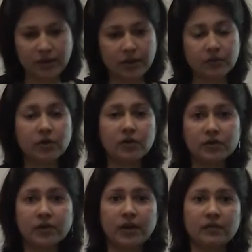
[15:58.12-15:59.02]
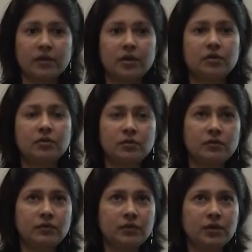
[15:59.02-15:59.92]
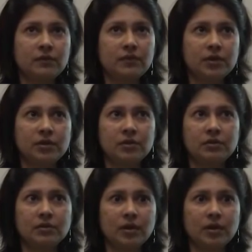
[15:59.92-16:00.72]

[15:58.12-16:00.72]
We also have like gluten-free vegan